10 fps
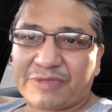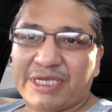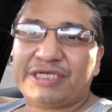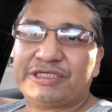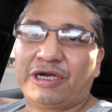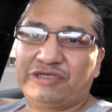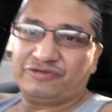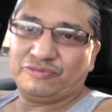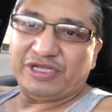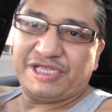it starts
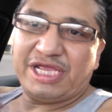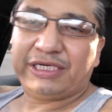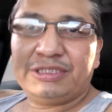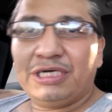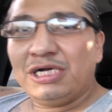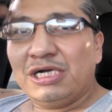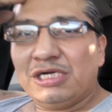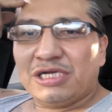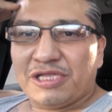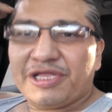from within.
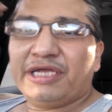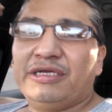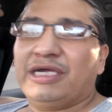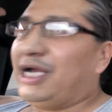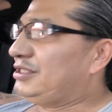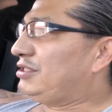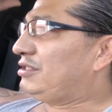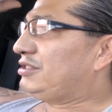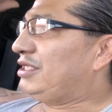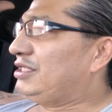And thank you guys,
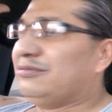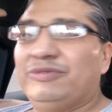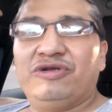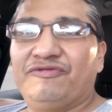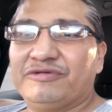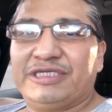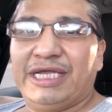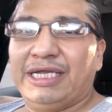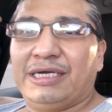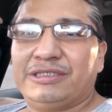today's a beautiful
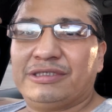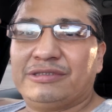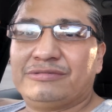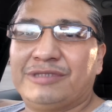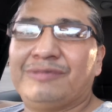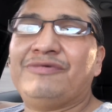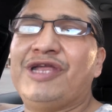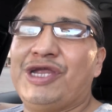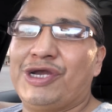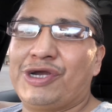day out, I'm
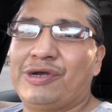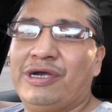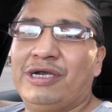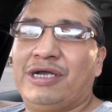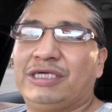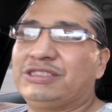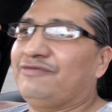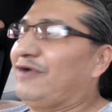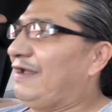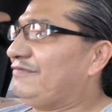here, I
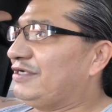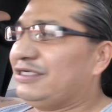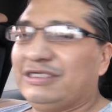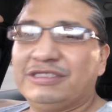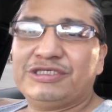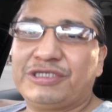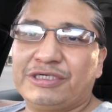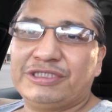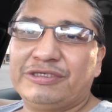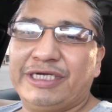survived the
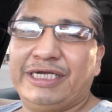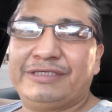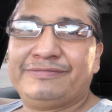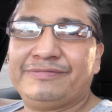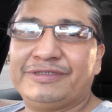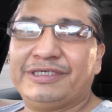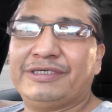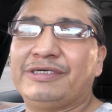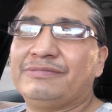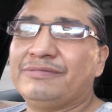surgery, and,
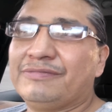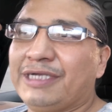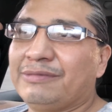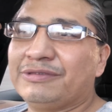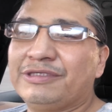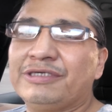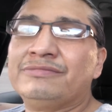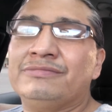I'm able to